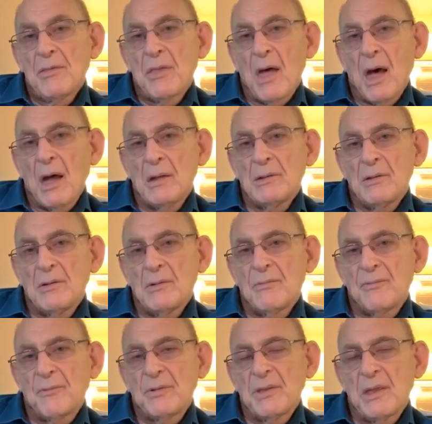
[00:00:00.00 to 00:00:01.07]
that
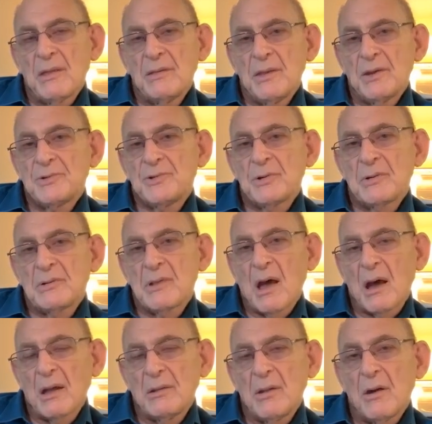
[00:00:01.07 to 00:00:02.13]
for the initial
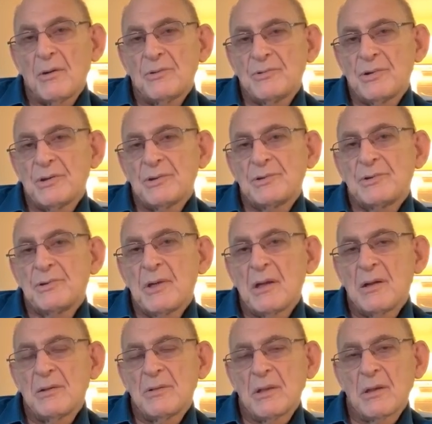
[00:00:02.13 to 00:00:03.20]

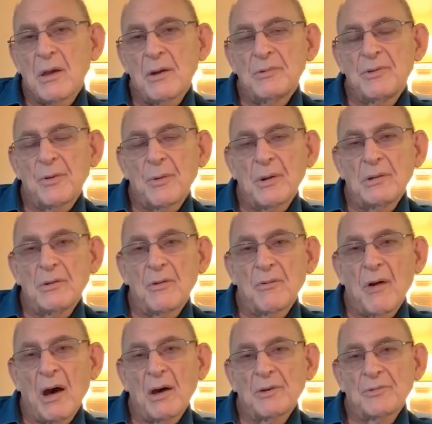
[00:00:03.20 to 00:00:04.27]
diagnosis, to go to a
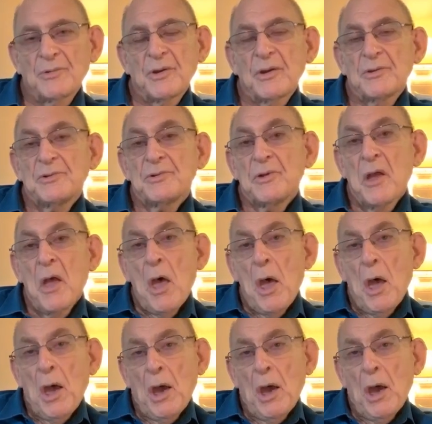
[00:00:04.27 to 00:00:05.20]
neurologist